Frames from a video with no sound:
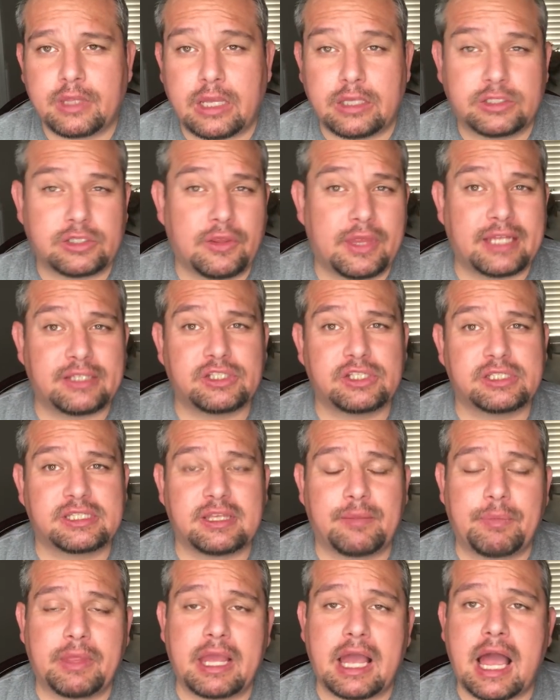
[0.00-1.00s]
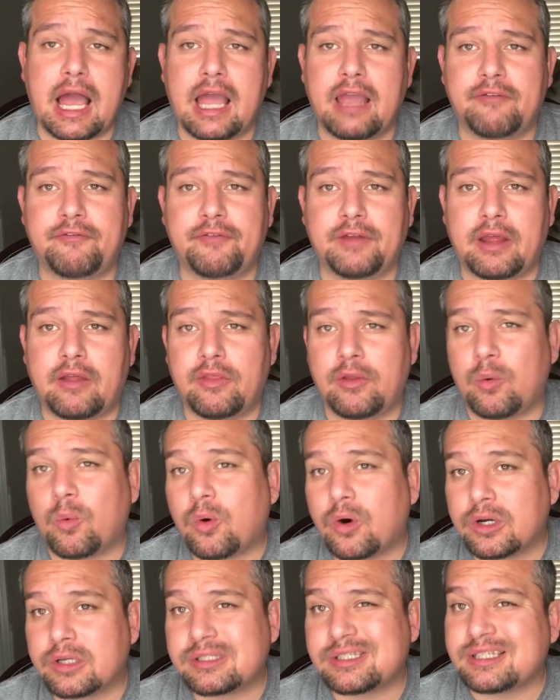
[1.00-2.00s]
So that's just something I found that
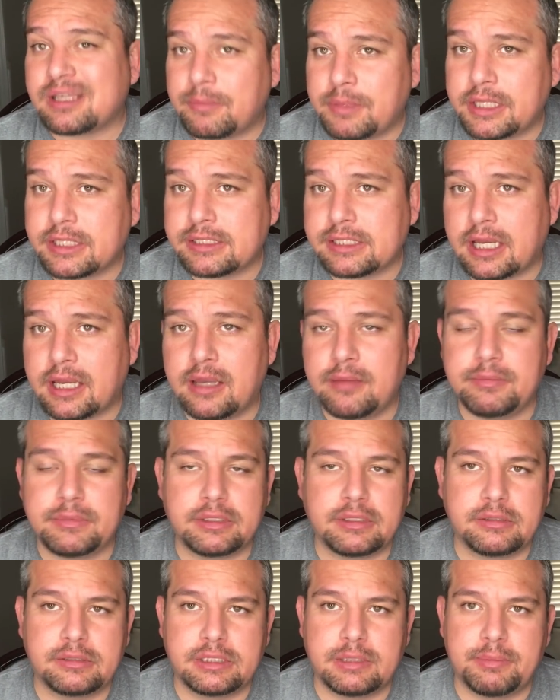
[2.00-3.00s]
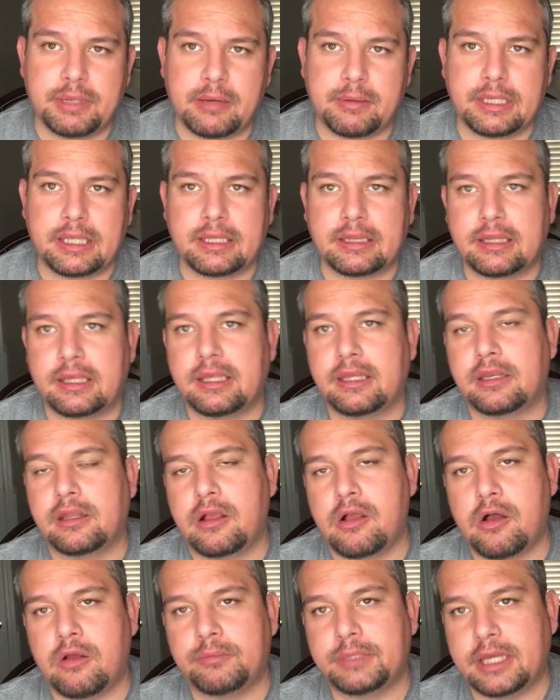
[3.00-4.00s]
works some of the time to be able to get the kid to
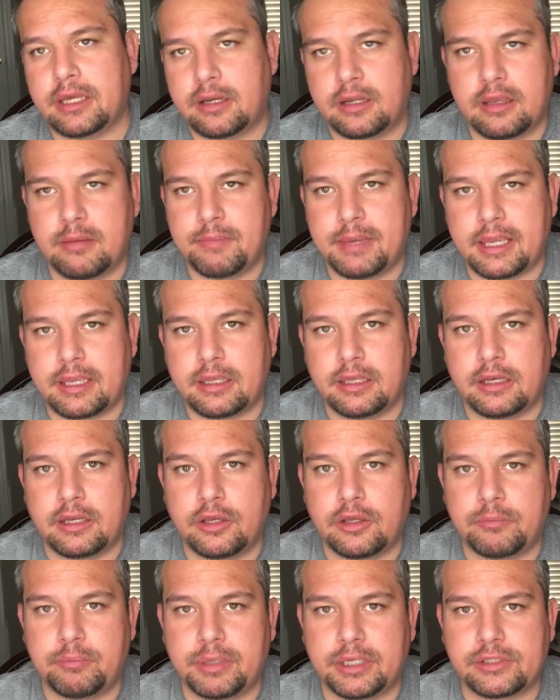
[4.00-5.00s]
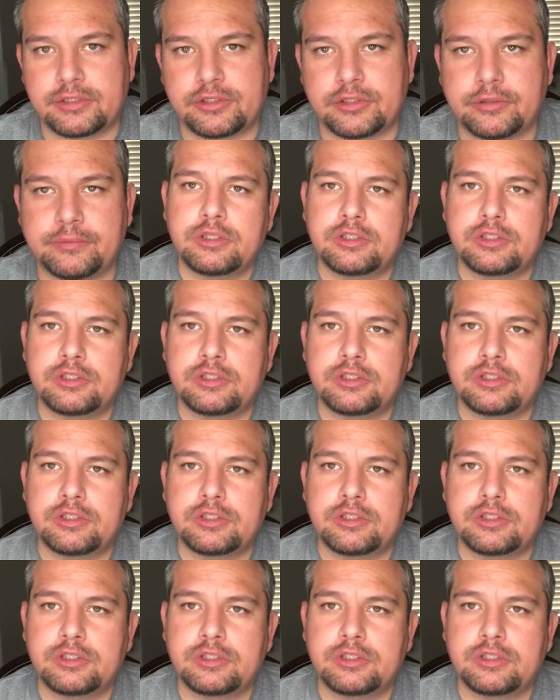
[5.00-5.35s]
calm down and back and get a good picture.